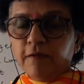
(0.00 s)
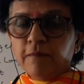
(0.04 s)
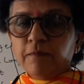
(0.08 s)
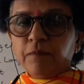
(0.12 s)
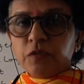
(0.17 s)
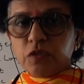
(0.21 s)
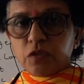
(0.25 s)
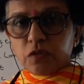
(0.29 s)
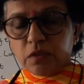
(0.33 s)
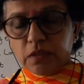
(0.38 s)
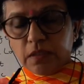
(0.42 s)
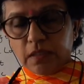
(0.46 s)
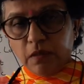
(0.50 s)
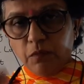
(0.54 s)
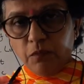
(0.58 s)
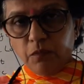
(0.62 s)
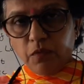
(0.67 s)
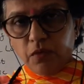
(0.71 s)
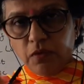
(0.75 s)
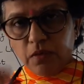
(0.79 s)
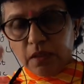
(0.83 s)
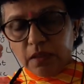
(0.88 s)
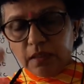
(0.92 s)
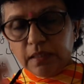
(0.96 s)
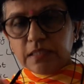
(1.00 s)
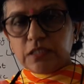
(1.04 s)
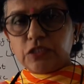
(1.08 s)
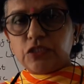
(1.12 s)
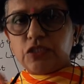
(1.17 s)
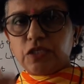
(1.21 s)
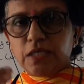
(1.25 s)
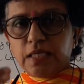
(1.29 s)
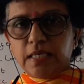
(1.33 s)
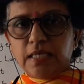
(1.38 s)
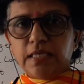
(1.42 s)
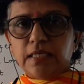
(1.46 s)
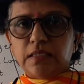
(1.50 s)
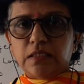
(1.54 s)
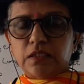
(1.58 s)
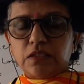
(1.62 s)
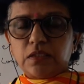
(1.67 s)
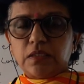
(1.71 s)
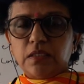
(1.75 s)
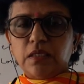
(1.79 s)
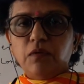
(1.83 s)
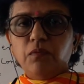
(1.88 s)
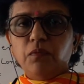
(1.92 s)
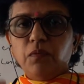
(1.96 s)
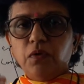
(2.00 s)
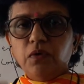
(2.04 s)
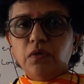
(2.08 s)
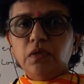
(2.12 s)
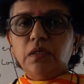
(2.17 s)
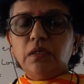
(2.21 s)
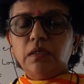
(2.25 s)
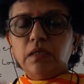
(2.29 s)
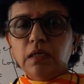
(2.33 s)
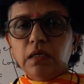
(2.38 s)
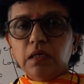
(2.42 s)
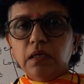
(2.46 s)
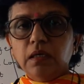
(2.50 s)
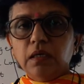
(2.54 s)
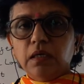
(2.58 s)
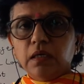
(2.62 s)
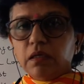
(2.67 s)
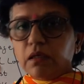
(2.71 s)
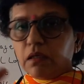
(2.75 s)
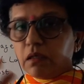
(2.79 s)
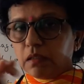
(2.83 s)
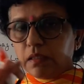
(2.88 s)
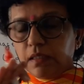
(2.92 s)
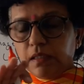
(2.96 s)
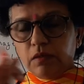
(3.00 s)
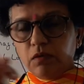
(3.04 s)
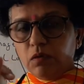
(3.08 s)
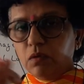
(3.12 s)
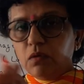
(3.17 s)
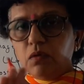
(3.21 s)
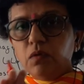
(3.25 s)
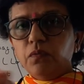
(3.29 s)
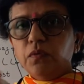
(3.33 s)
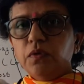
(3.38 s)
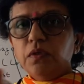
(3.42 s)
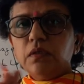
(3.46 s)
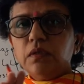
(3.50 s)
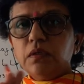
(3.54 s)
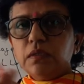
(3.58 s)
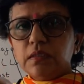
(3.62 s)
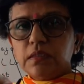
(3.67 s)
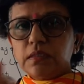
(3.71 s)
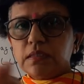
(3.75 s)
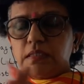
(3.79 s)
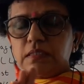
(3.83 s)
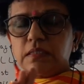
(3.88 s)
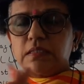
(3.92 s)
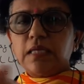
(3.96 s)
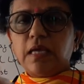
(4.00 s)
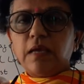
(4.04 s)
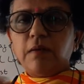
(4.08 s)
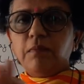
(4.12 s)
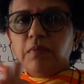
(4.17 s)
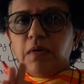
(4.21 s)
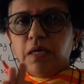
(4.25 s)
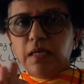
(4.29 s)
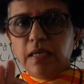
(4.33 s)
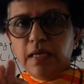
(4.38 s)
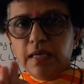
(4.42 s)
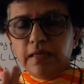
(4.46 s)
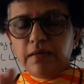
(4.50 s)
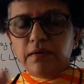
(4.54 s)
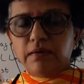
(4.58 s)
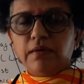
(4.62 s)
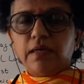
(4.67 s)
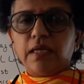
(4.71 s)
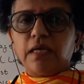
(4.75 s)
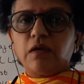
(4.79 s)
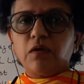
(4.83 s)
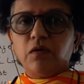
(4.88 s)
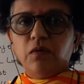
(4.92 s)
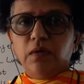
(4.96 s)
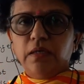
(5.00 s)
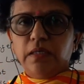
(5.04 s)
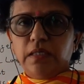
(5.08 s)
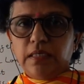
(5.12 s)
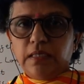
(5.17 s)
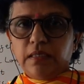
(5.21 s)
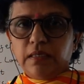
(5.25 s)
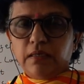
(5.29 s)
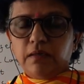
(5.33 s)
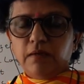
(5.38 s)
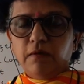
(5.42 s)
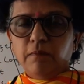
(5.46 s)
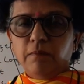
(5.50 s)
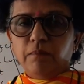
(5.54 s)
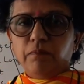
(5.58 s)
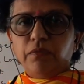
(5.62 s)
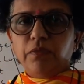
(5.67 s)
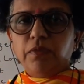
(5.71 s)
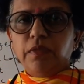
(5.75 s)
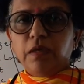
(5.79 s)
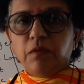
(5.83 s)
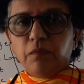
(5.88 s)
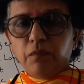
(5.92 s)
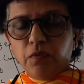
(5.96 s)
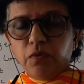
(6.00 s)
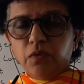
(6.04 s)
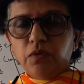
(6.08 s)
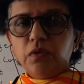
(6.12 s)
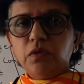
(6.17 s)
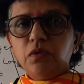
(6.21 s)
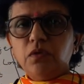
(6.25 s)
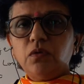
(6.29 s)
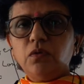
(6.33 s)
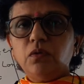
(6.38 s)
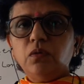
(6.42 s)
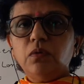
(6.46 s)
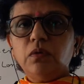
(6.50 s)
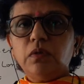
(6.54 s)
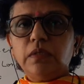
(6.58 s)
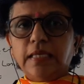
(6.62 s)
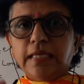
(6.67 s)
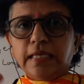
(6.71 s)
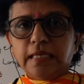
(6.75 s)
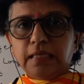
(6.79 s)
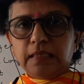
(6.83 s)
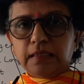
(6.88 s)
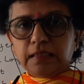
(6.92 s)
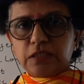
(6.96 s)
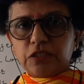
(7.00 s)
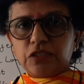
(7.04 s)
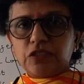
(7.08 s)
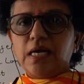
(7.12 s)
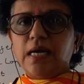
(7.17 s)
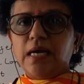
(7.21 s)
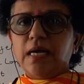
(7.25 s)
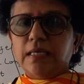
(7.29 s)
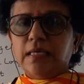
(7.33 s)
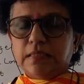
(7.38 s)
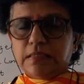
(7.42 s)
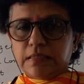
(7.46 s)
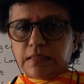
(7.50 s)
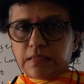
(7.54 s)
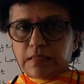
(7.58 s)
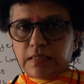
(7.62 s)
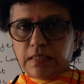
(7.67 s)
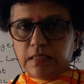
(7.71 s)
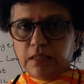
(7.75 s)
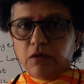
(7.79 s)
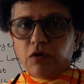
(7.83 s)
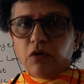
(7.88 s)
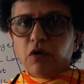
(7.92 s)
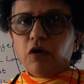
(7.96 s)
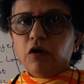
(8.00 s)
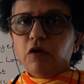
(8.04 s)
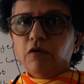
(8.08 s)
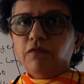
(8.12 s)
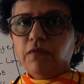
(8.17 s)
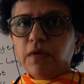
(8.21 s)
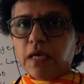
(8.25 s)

So they want a change. They don't want stable and regular income. They want to take a chance of